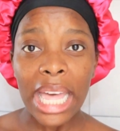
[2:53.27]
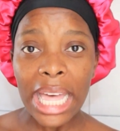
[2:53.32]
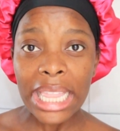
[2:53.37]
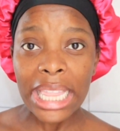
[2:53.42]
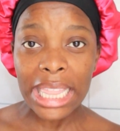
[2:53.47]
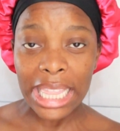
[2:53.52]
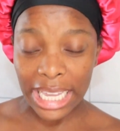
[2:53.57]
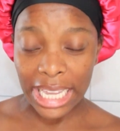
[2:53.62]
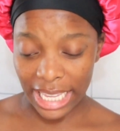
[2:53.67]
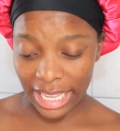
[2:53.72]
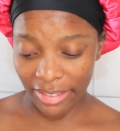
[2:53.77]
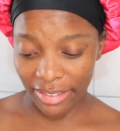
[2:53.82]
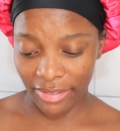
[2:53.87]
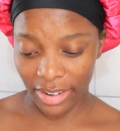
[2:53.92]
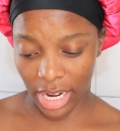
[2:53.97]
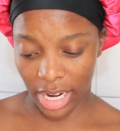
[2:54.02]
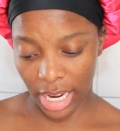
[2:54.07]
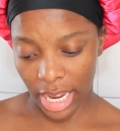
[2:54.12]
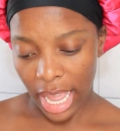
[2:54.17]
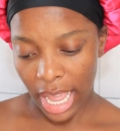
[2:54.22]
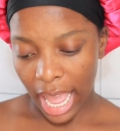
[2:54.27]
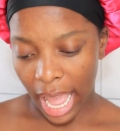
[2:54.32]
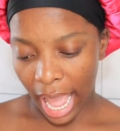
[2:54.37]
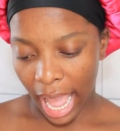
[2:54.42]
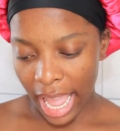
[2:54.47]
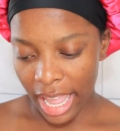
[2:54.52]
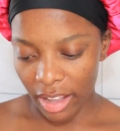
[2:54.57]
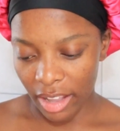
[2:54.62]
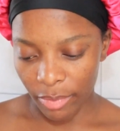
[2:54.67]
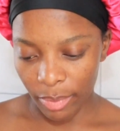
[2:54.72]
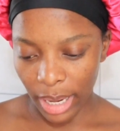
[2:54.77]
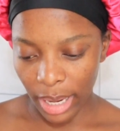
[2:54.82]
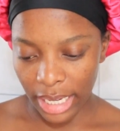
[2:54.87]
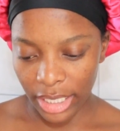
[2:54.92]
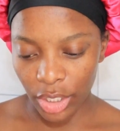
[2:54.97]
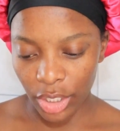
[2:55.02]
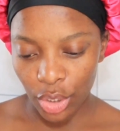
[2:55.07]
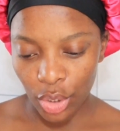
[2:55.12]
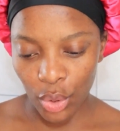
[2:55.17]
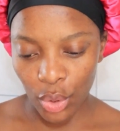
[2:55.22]
in the evening. I have
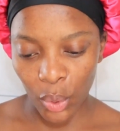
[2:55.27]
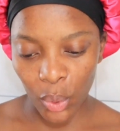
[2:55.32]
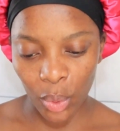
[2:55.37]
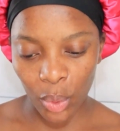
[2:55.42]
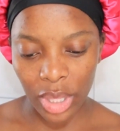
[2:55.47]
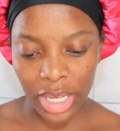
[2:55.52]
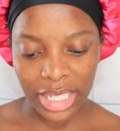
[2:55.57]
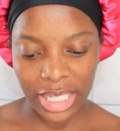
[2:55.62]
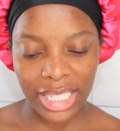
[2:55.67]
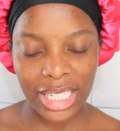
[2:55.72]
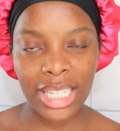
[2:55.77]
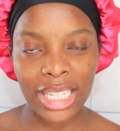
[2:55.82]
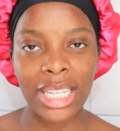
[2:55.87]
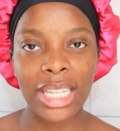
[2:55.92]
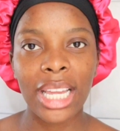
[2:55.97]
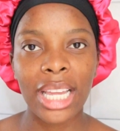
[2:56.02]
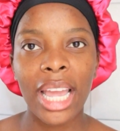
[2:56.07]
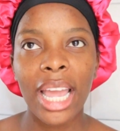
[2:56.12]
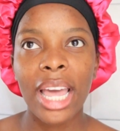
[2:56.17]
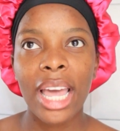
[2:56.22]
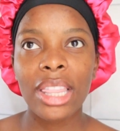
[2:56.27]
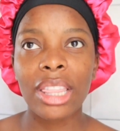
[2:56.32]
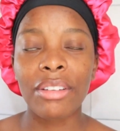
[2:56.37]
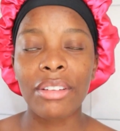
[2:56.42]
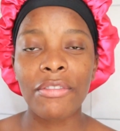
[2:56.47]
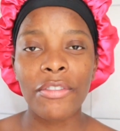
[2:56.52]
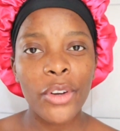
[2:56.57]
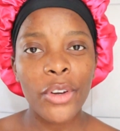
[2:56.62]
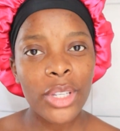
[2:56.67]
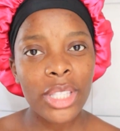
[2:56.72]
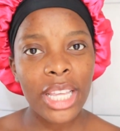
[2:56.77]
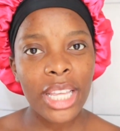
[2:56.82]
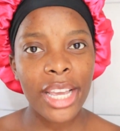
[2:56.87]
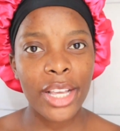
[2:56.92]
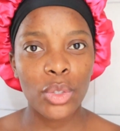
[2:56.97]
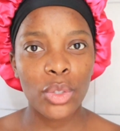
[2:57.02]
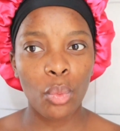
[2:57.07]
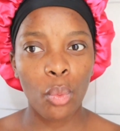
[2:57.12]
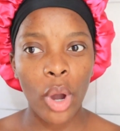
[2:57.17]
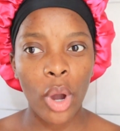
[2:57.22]
planned it to the T. The first thing
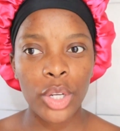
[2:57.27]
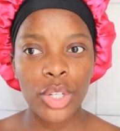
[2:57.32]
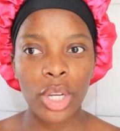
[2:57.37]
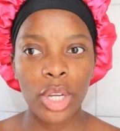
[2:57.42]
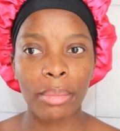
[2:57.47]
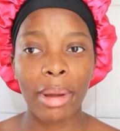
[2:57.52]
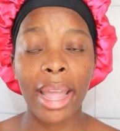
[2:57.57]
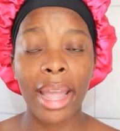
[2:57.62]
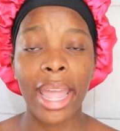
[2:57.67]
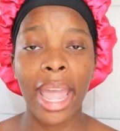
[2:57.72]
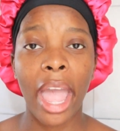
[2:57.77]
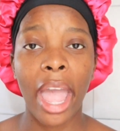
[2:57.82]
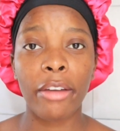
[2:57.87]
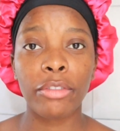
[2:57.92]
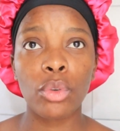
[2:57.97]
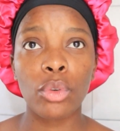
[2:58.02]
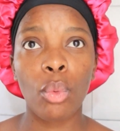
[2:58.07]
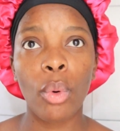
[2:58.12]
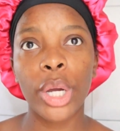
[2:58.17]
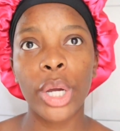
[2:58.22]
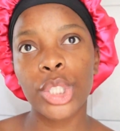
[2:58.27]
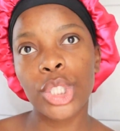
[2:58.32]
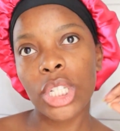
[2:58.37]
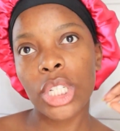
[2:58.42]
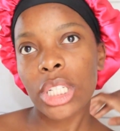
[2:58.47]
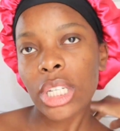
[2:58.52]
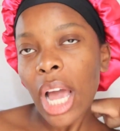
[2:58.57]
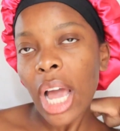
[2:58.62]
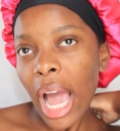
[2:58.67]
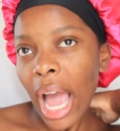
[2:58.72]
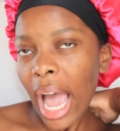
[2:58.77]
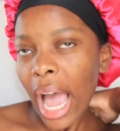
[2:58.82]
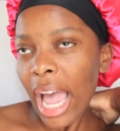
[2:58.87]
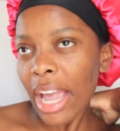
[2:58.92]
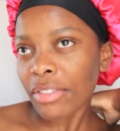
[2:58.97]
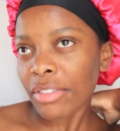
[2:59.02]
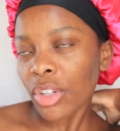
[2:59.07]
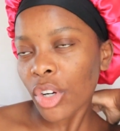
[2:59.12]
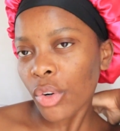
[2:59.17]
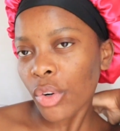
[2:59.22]
is washing my hair. I have to wash it. I
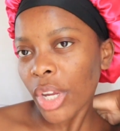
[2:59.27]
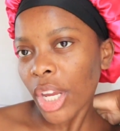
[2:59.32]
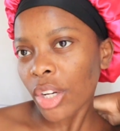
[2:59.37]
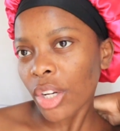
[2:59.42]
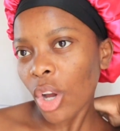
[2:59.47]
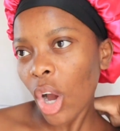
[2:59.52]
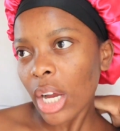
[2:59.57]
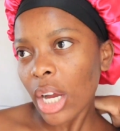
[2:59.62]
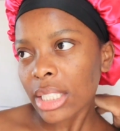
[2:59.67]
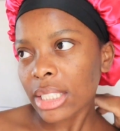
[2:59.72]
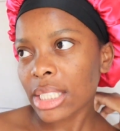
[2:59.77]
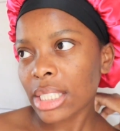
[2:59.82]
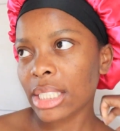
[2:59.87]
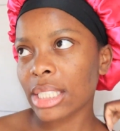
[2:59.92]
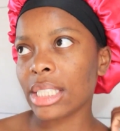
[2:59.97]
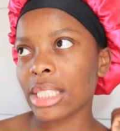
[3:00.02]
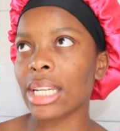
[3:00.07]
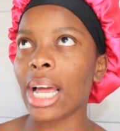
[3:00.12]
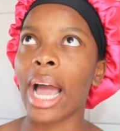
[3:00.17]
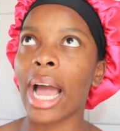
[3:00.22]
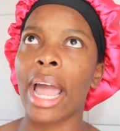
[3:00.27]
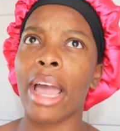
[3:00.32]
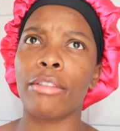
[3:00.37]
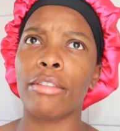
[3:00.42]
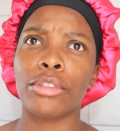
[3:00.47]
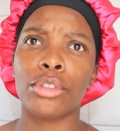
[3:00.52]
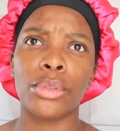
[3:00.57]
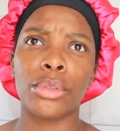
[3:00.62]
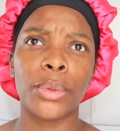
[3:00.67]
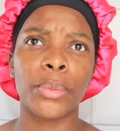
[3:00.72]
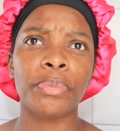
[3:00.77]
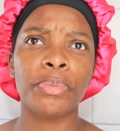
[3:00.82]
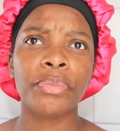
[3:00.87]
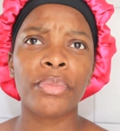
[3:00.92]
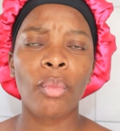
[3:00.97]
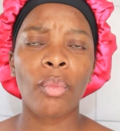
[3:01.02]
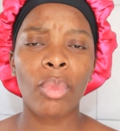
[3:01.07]
have to create content. I have to